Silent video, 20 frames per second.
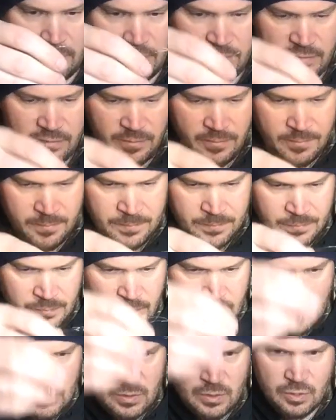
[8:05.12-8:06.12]
of.
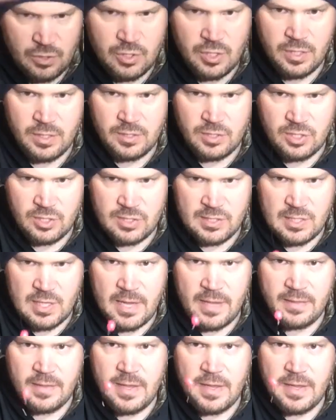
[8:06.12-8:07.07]
So you're going to just slide